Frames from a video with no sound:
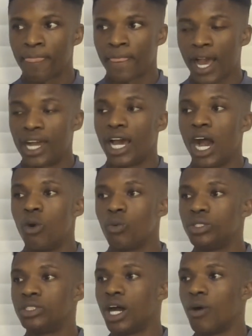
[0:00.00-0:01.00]
And how
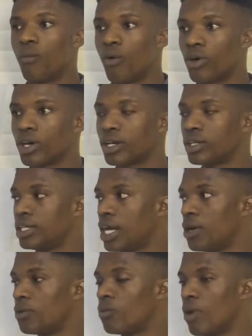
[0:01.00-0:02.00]
will that work?
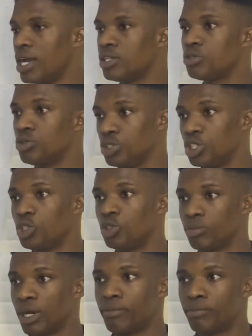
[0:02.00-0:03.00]
Now, why do you need
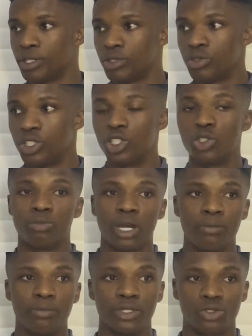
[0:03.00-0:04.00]
human being? You need
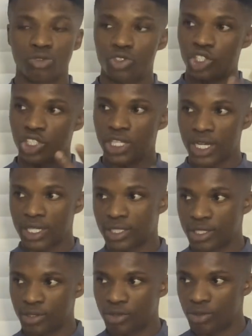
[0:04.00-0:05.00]
human being to check
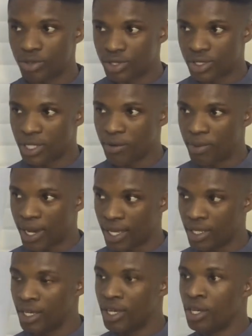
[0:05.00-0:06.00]
the goods they buy.